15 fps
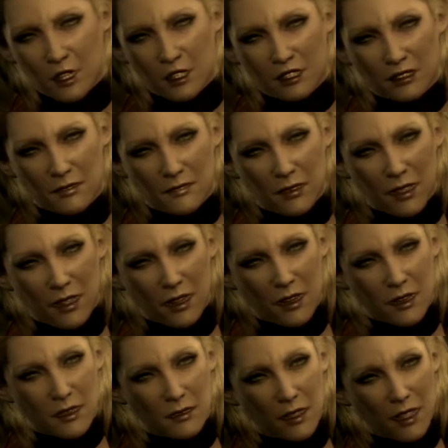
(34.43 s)
three
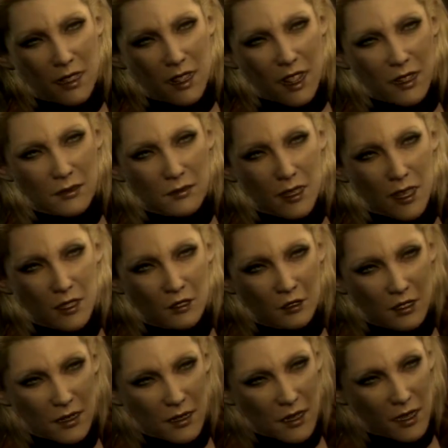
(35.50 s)
vans that came out
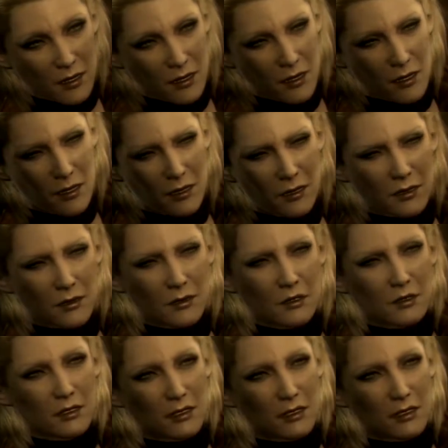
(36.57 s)
with us are